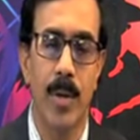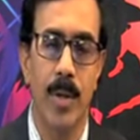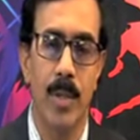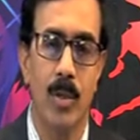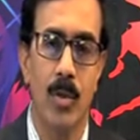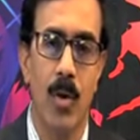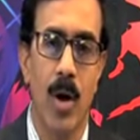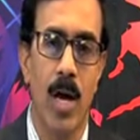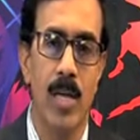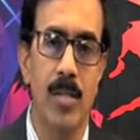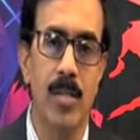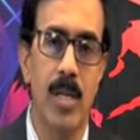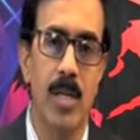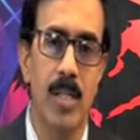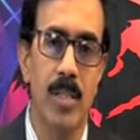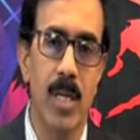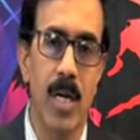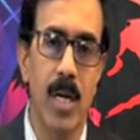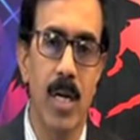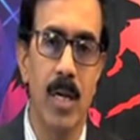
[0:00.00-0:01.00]
So, as a
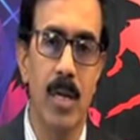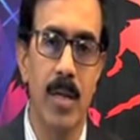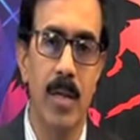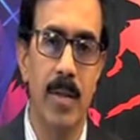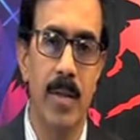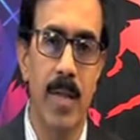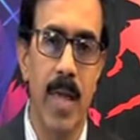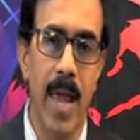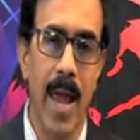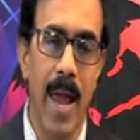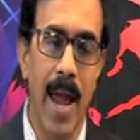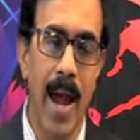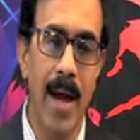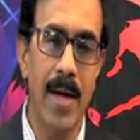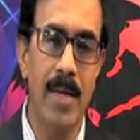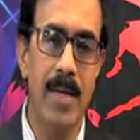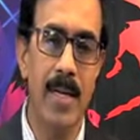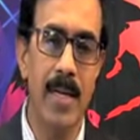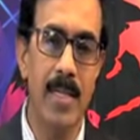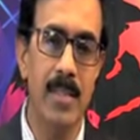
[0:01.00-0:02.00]
result they
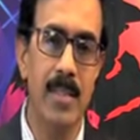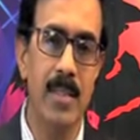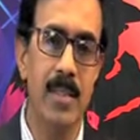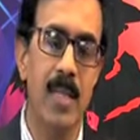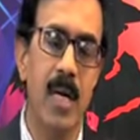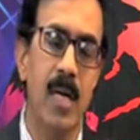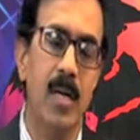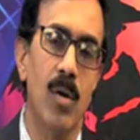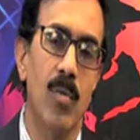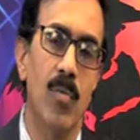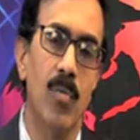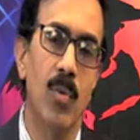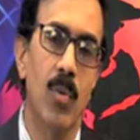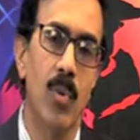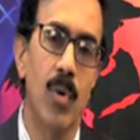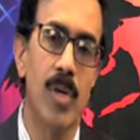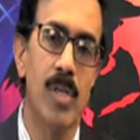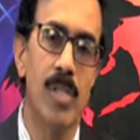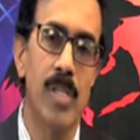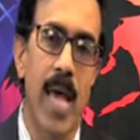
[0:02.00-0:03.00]
act as sort of
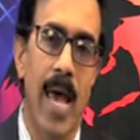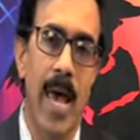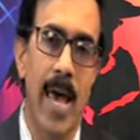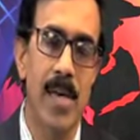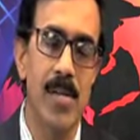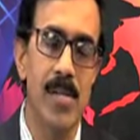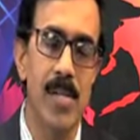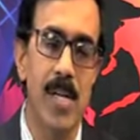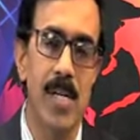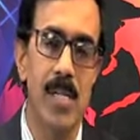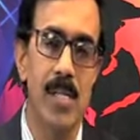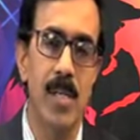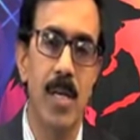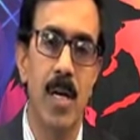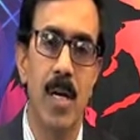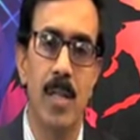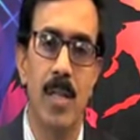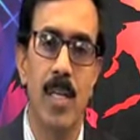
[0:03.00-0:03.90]
Lewis acids.